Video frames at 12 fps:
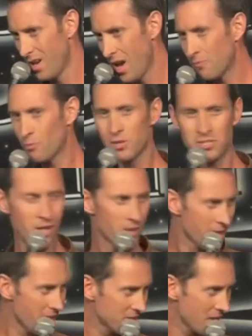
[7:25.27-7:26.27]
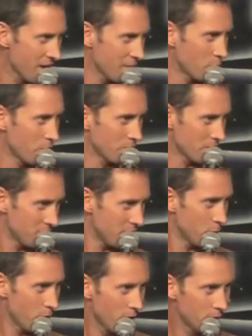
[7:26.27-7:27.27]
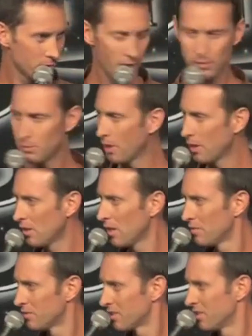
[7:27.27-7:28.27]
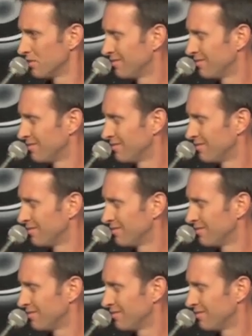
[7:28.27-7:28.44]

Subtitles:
Everyone should go to that side of the world to see where everybody lives.